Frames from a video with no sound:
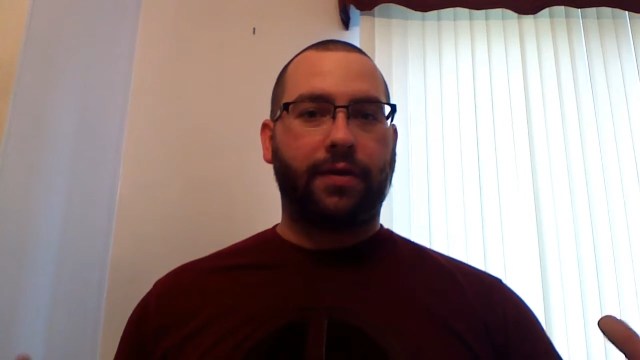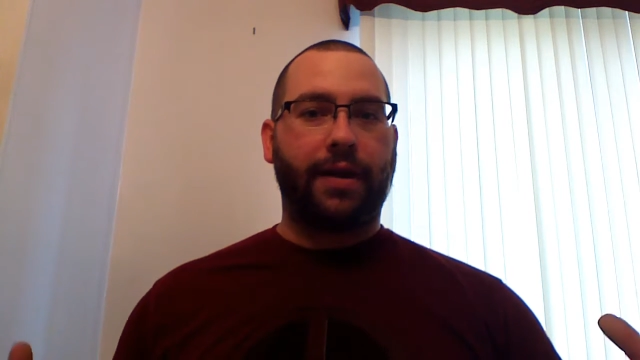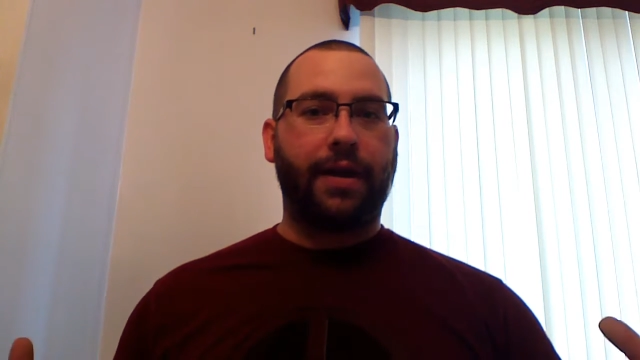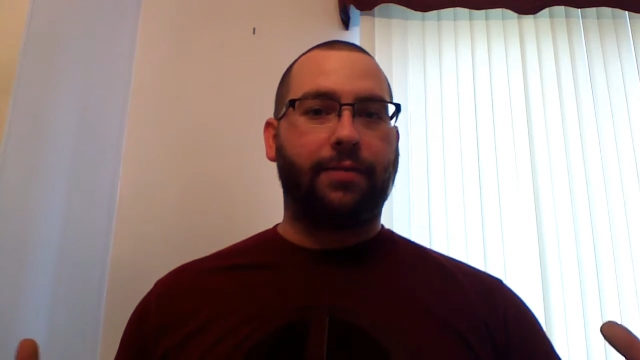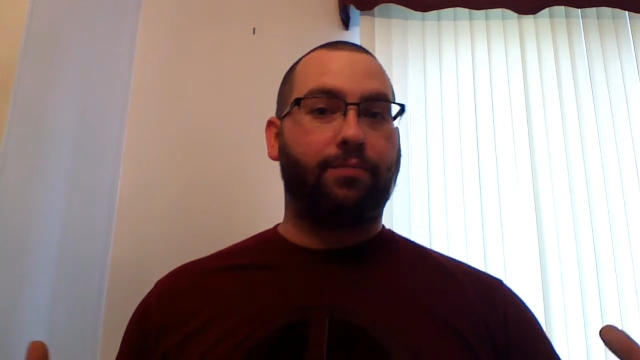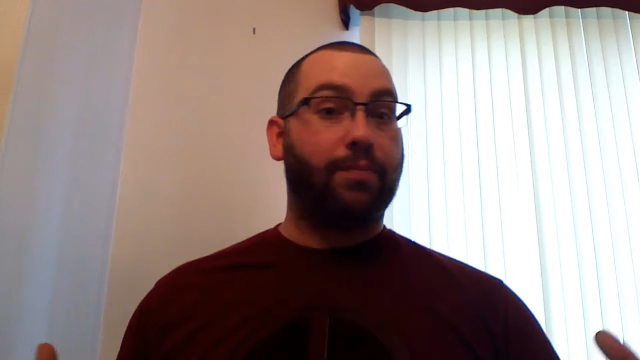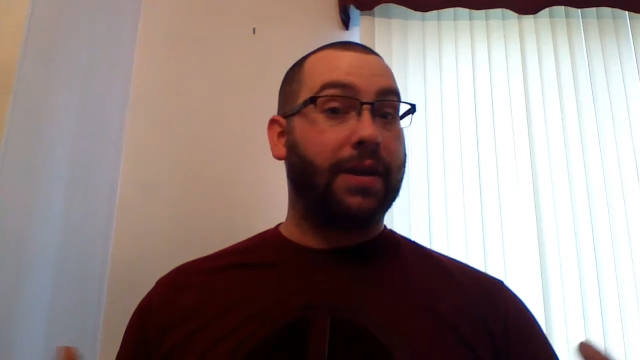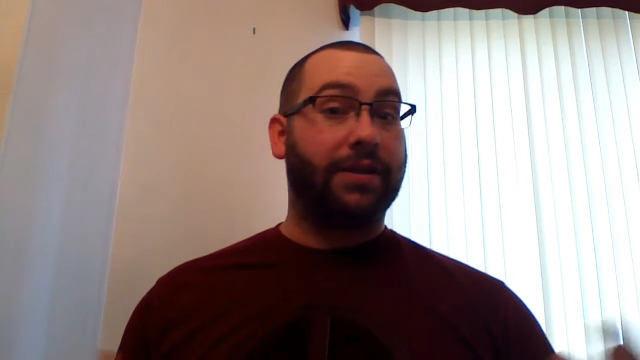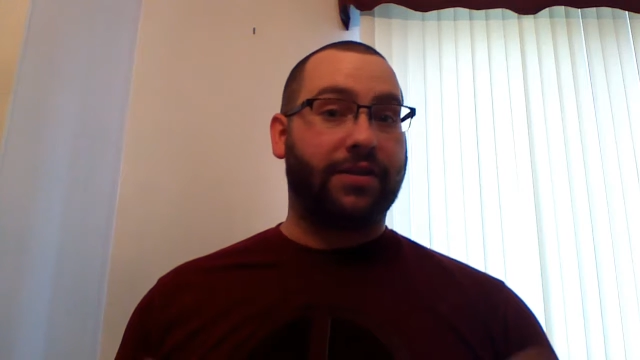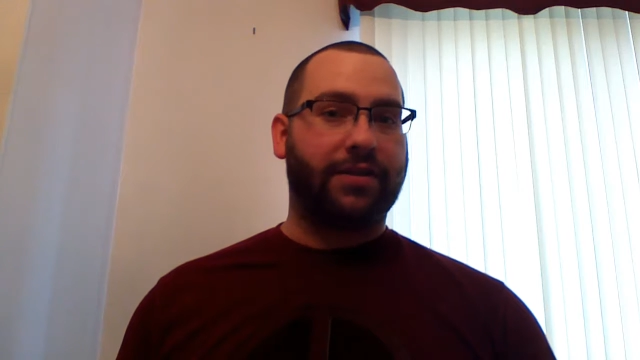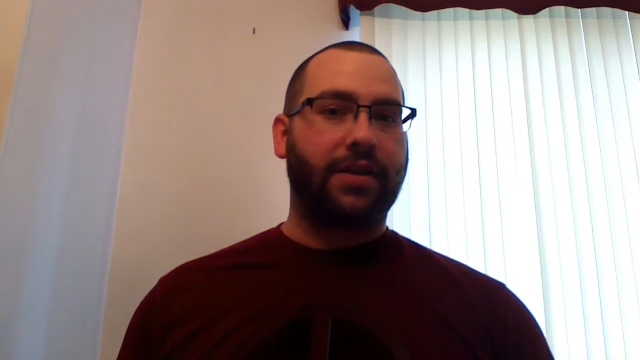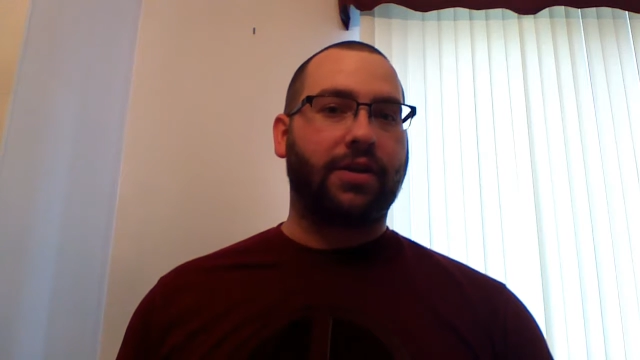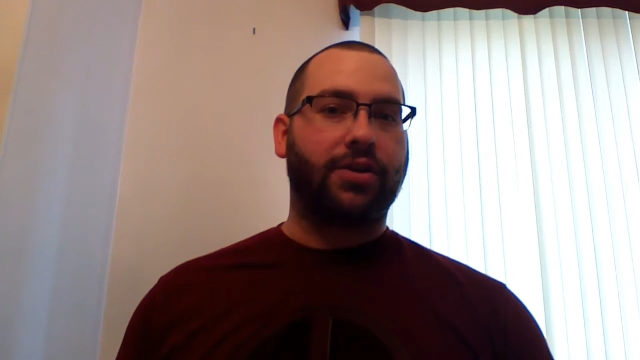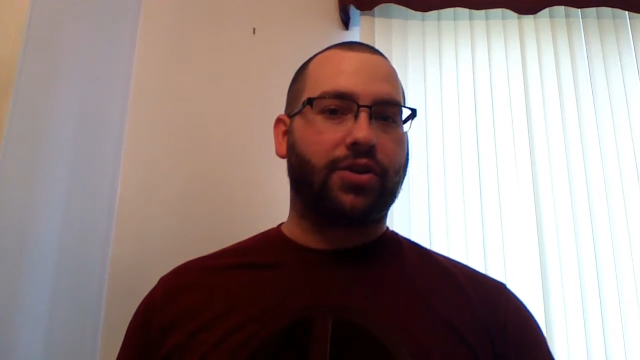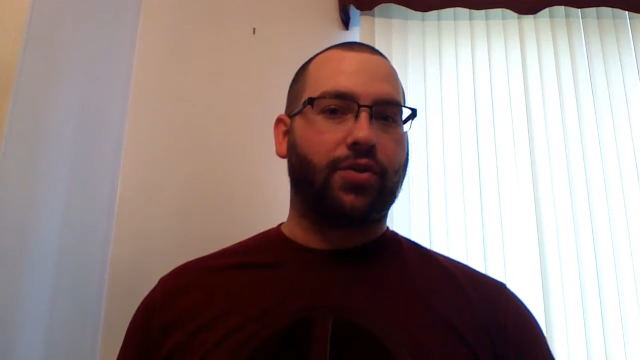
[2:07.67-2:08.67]
It
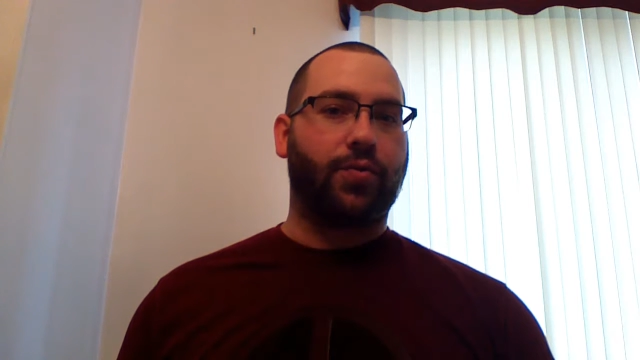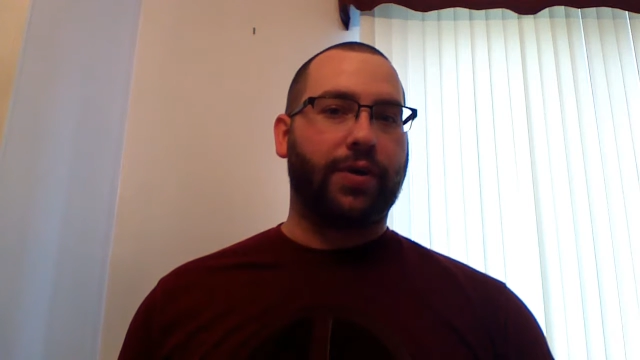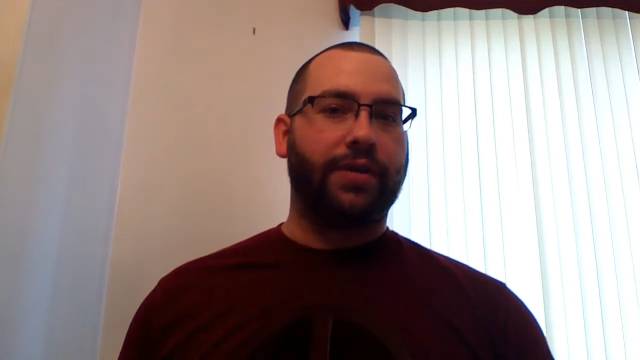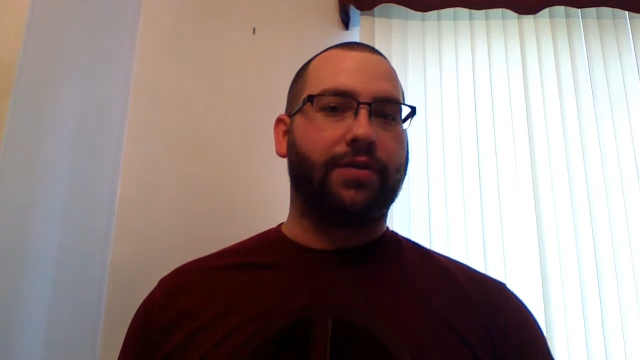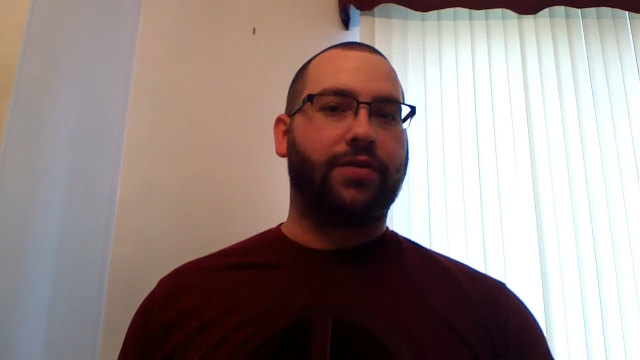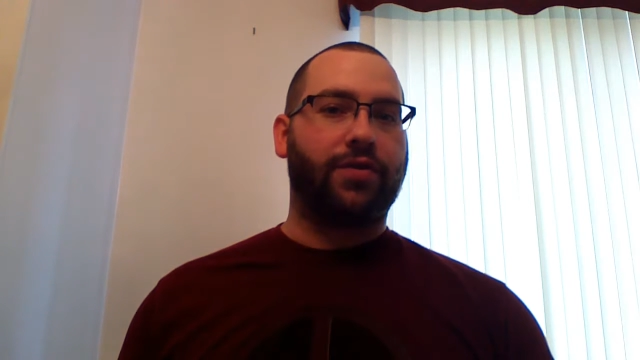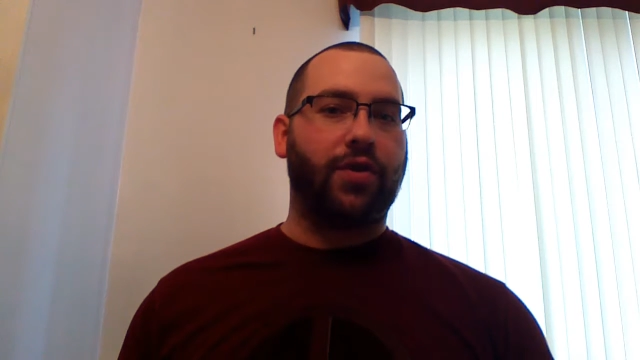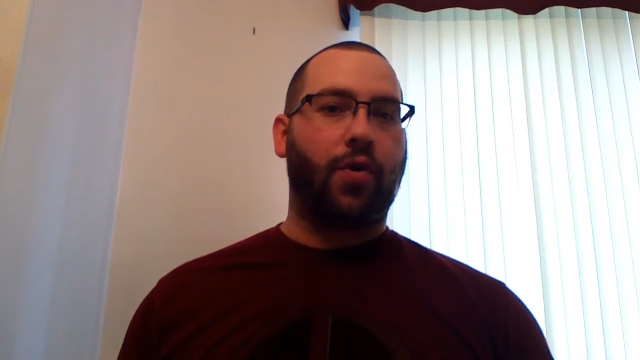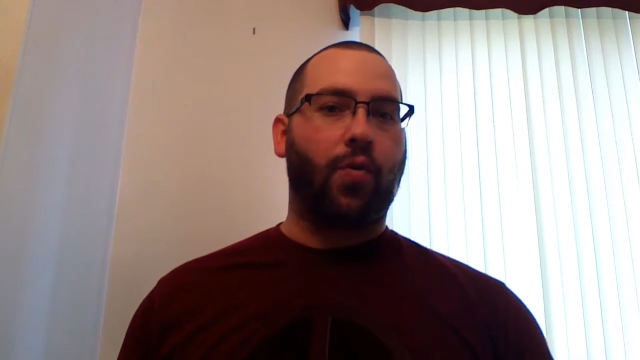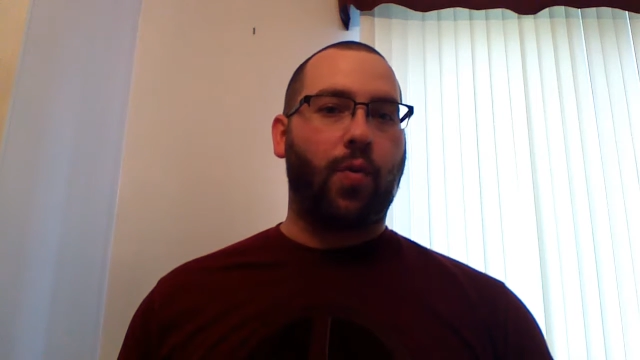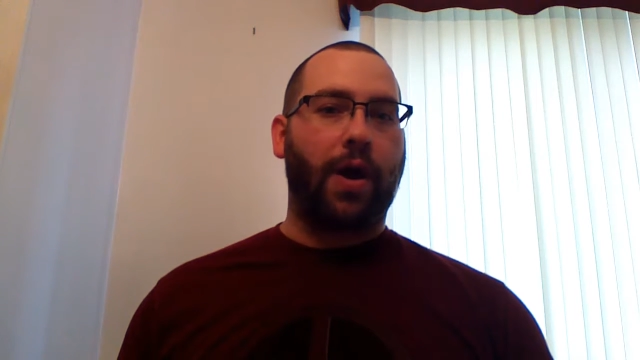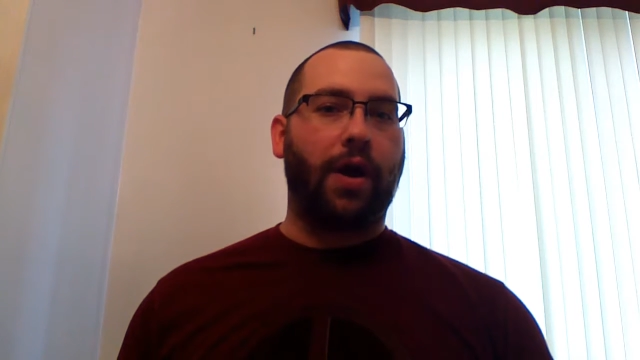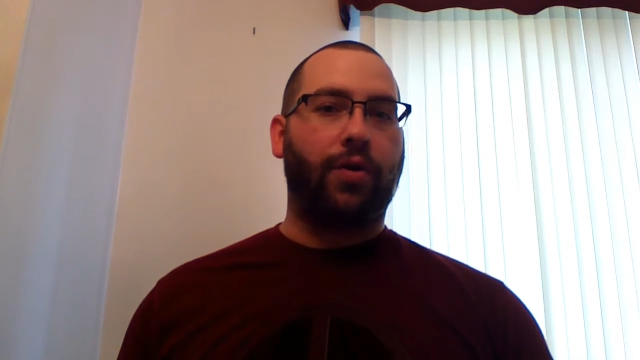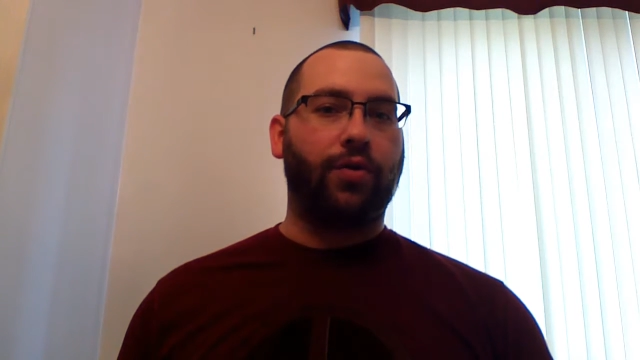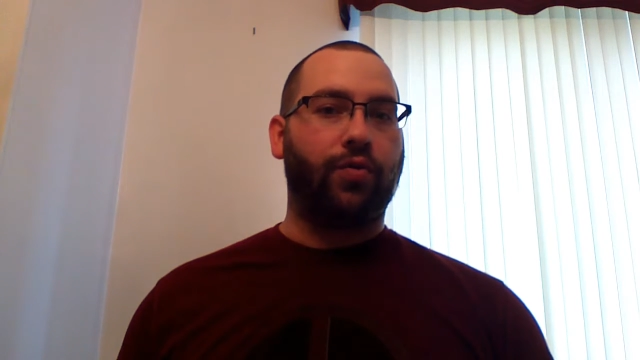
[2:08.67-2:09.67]
sucks you in so well,